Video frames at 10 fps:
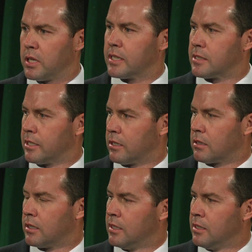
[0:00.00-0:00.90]
place
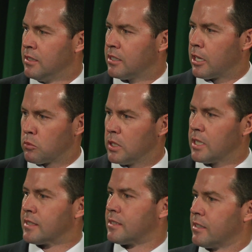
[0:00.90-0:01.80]
here, I
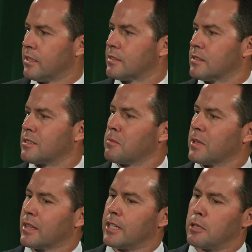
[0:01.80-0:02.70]
realized that this is
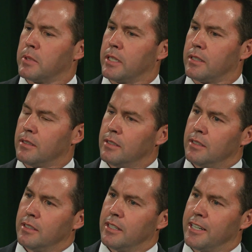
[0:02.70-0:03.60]
something that I'd be
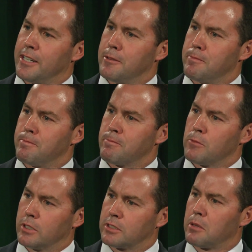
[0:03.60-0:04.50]

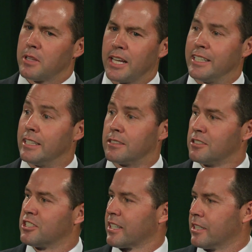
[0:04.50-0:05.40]
something that I needed
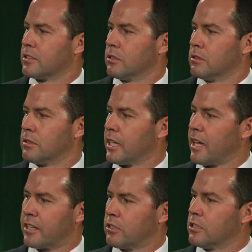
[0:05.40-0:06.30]
to check into.
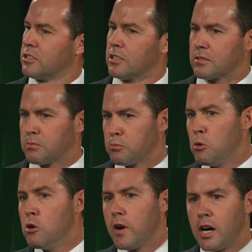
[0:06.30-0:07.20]
I couldn't just
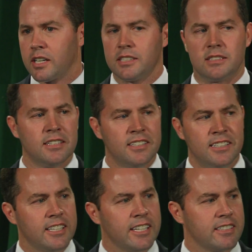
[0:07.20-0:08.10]
move on
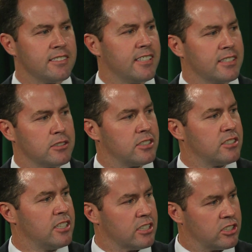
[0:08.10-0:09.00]
and
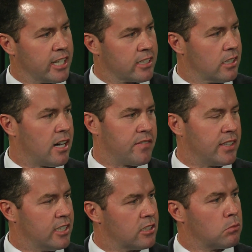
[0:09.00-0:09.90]
check it off.
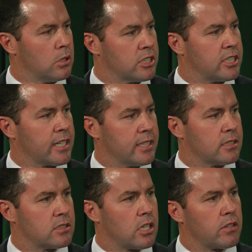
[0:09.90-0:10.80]
I needed to really check
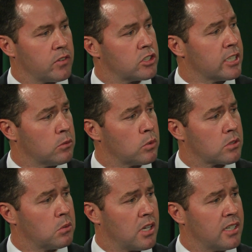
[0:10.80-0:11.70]
into Southern Virginia,
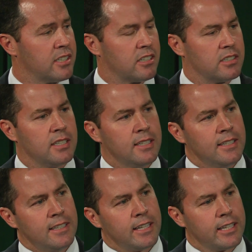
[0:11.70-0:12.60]
what's going on here.
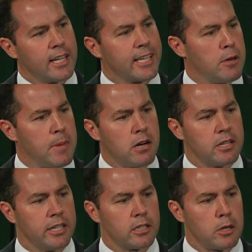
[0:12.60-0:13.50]
And then I came
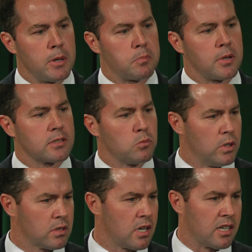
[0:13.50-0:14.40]
out here and I met President
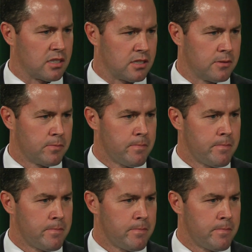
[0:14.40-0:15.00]
Wilcox.